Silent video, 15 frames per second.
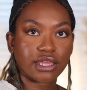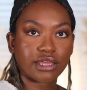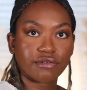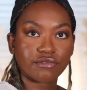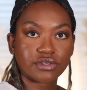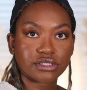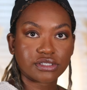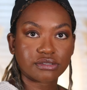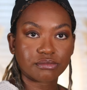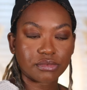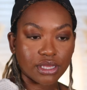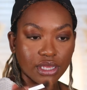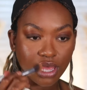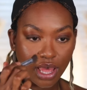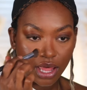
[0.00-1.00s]
give it some
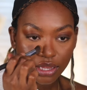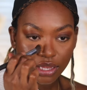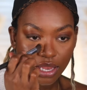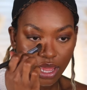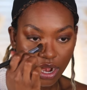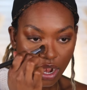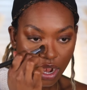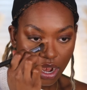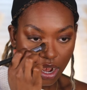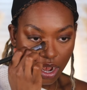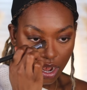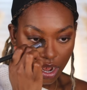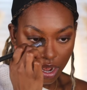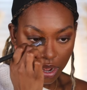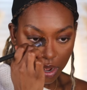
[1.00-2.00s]
color.